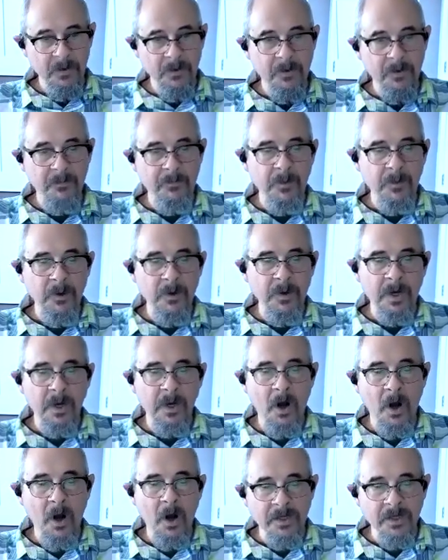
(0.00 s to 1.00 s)
The Buddha
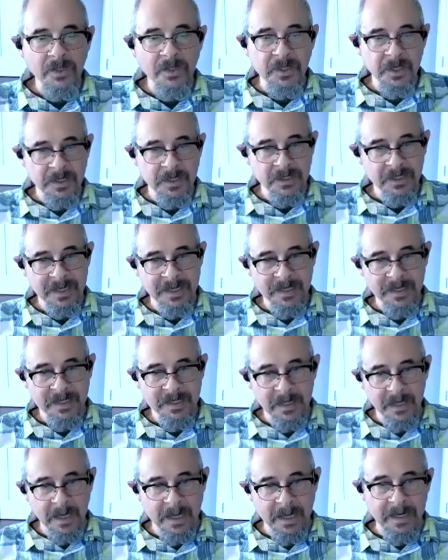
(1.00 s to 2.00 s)
cautioned us against
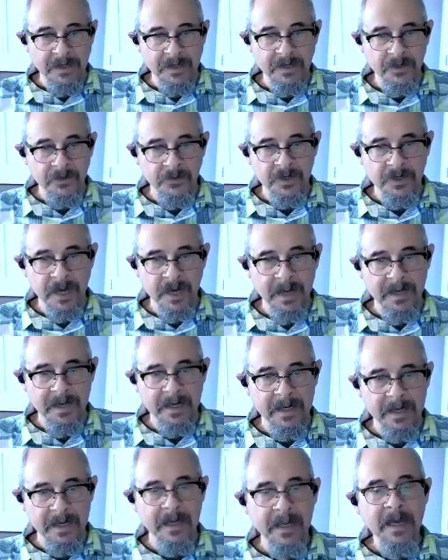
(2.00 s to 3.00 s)
clinging too
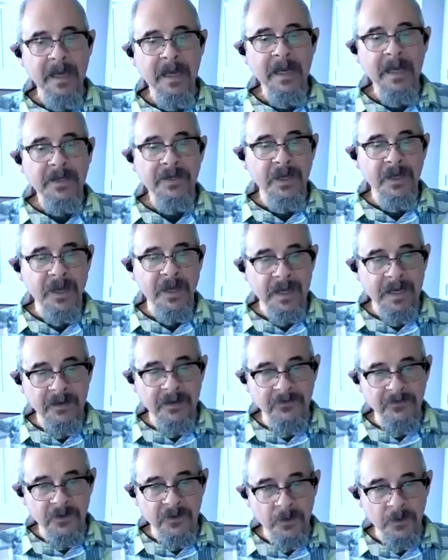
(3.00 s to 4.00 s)
tightly to
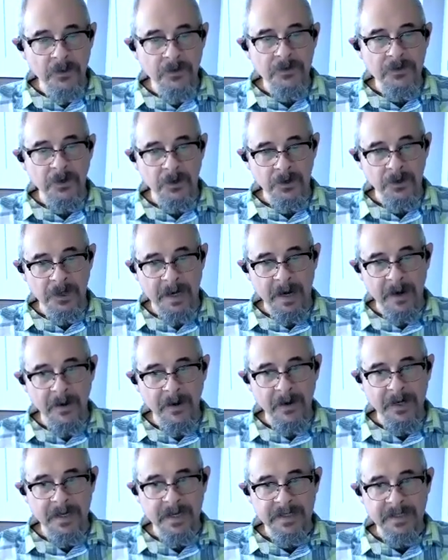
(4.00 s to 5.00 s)
any views or
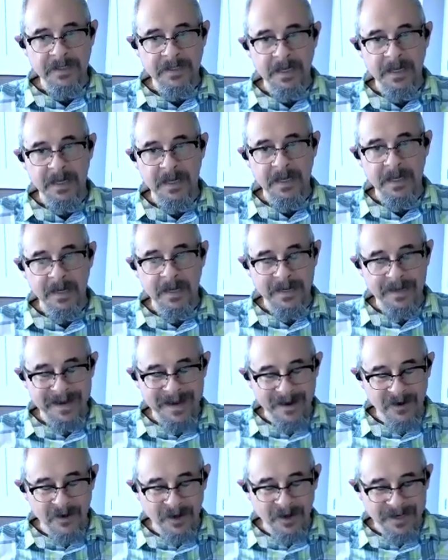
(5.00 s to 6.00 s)
narratives
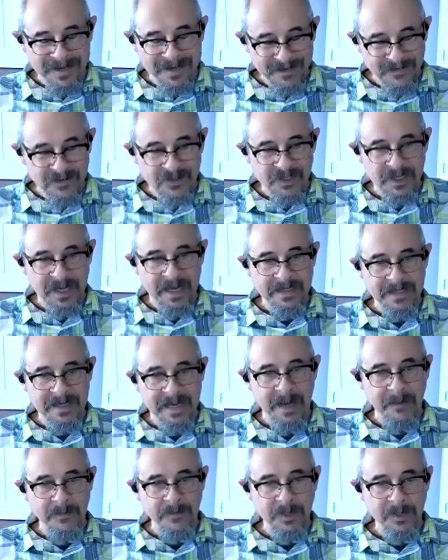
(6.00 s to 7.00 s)
as
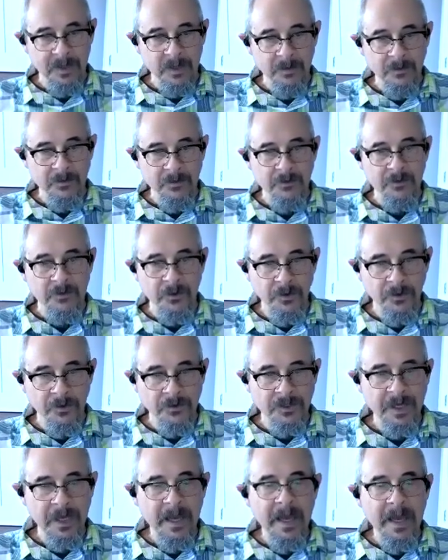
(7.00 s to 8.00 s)
absolute
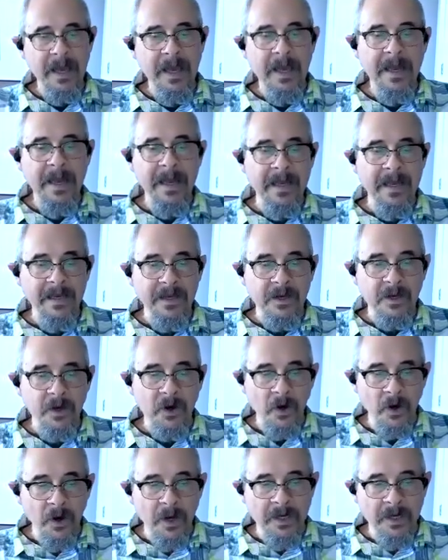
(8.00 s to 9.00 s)
truths. He
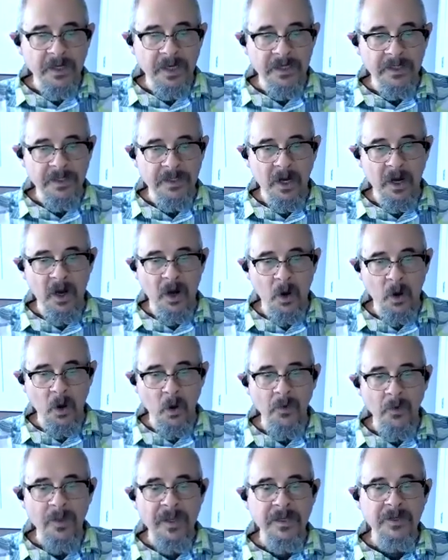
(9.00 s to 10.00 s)
encouraged us to
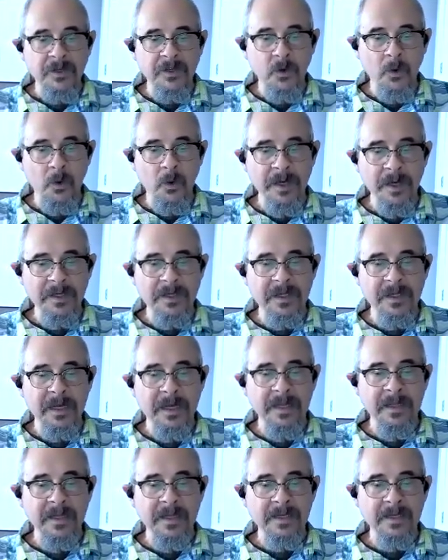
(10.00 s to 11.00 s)
hold these stories
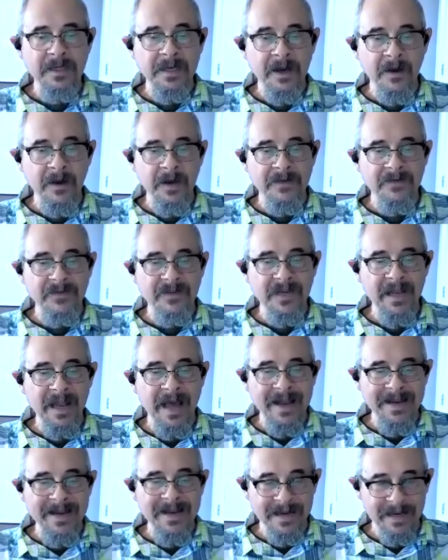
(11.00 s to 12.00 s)
and these narratives
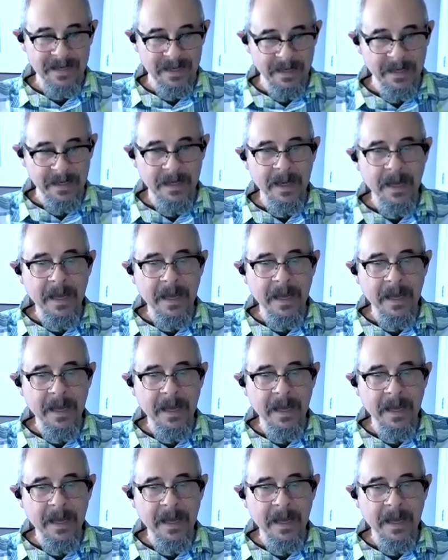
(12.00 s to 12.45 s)
lightly,